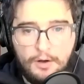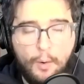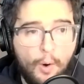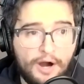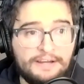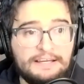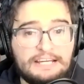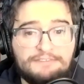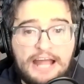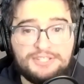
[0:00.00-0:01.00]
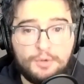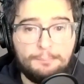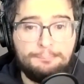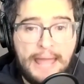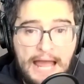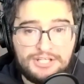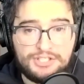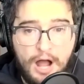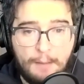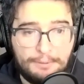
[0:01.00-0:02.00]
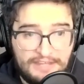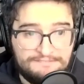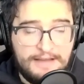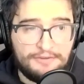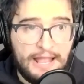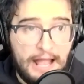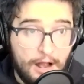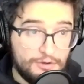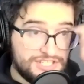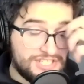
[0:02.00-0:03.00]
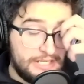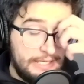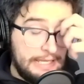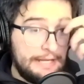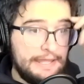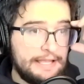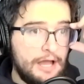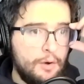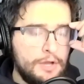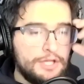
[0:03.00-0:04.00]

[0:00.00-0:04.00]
Or if I do a bad job, but they found a house and they go,